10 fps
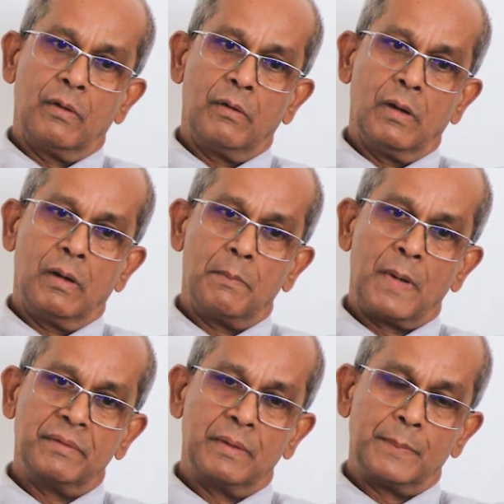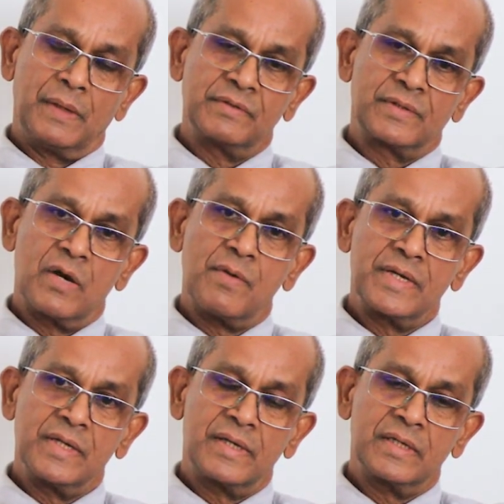Pavithra
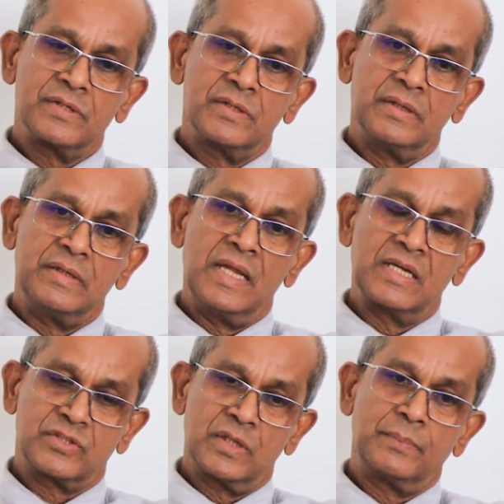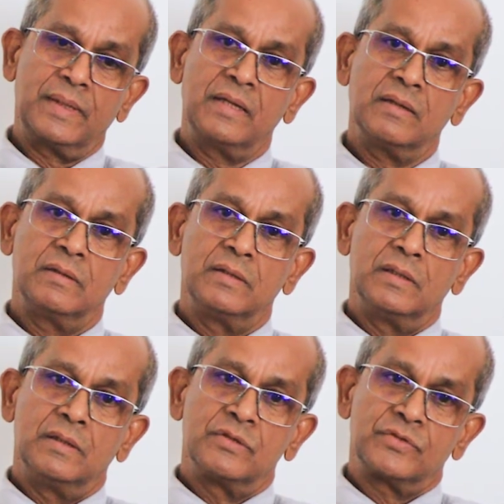Wanniarachchi, in accepting,
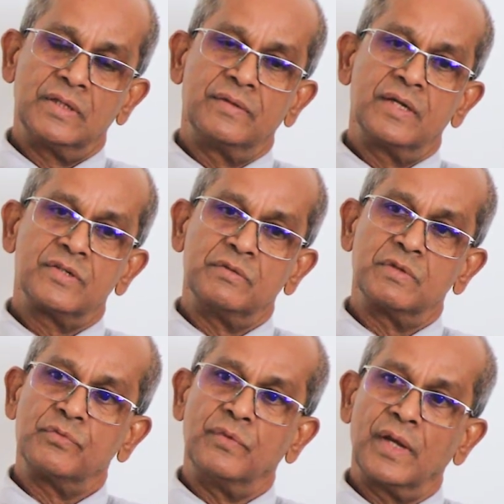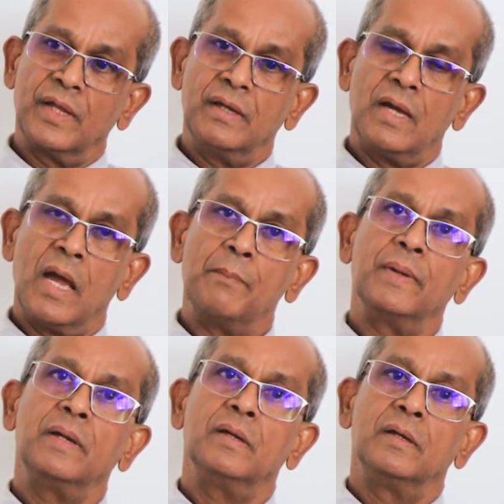said that she was very
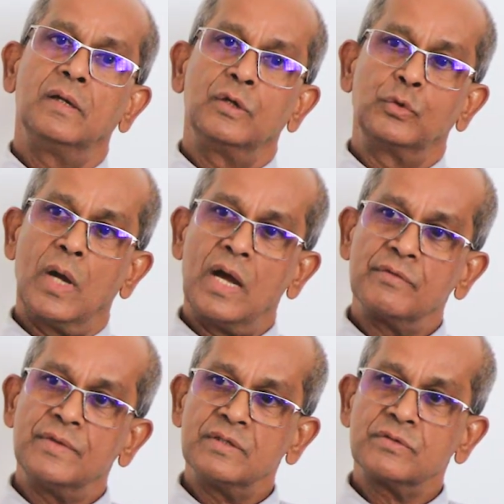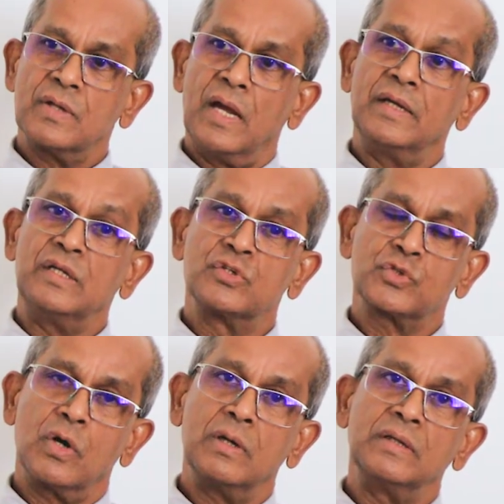happy to have this and
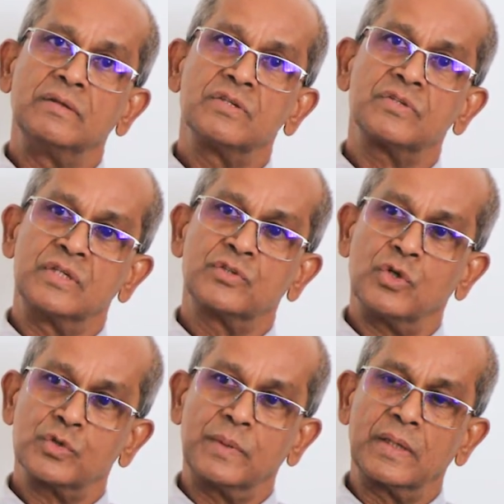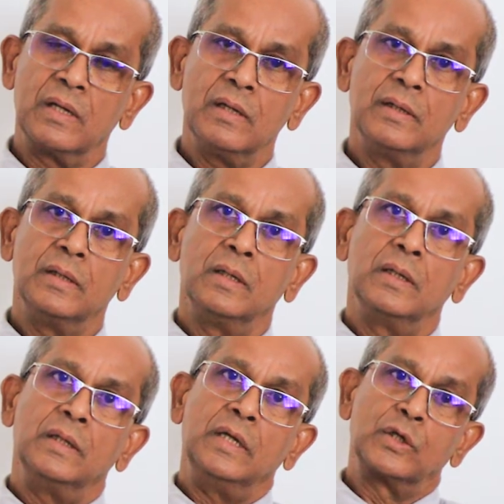install in these six hospitals,
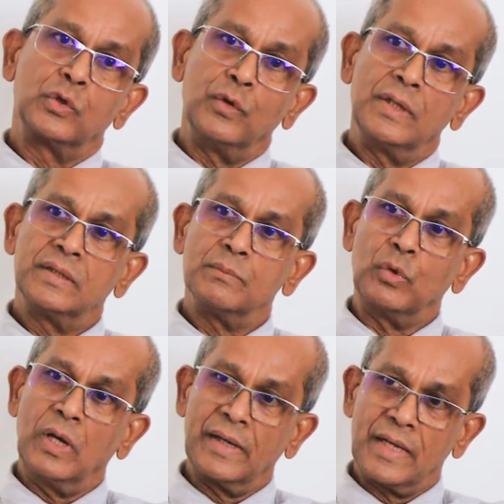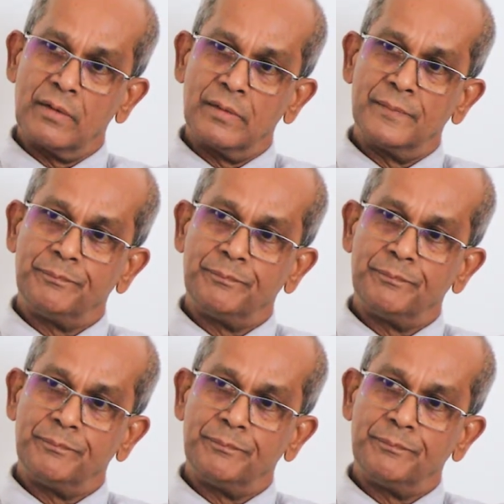including the Mulla area.